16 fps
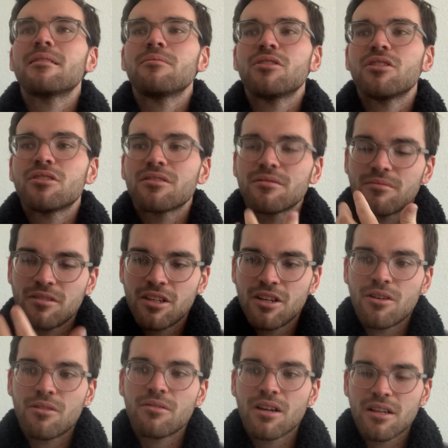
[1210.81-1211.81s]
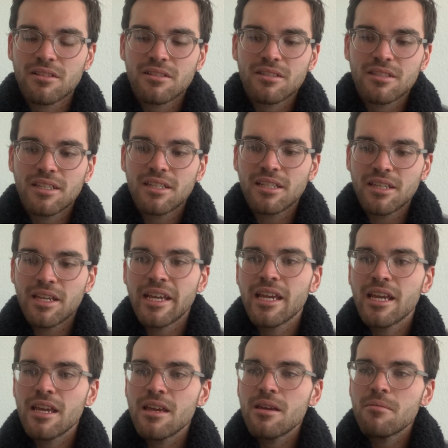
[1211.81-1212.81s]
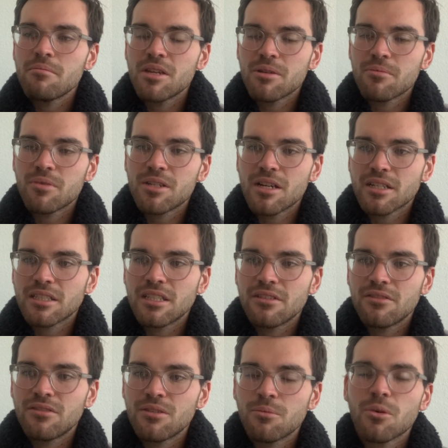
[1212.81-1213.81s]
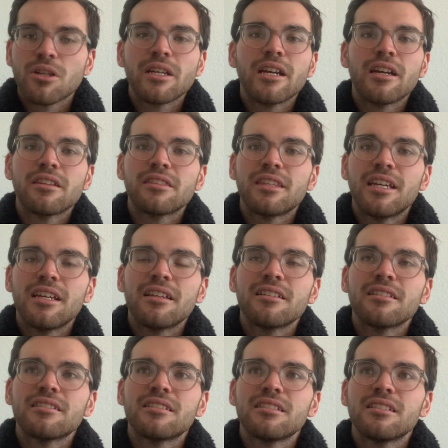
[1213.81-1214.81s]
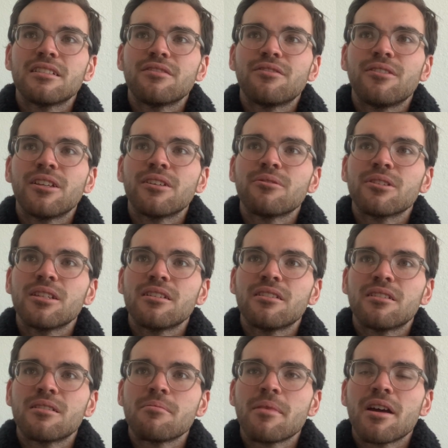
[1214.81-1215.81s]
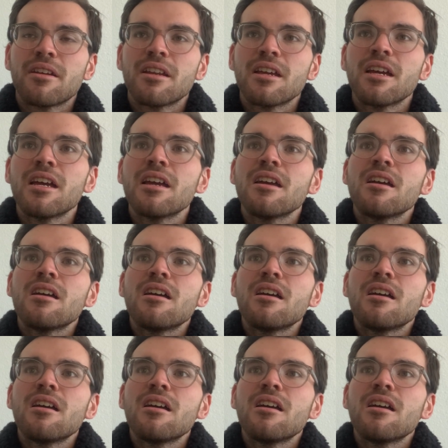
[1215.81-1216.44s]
I'm just, constantly being productive and working on things and feeling really good about it.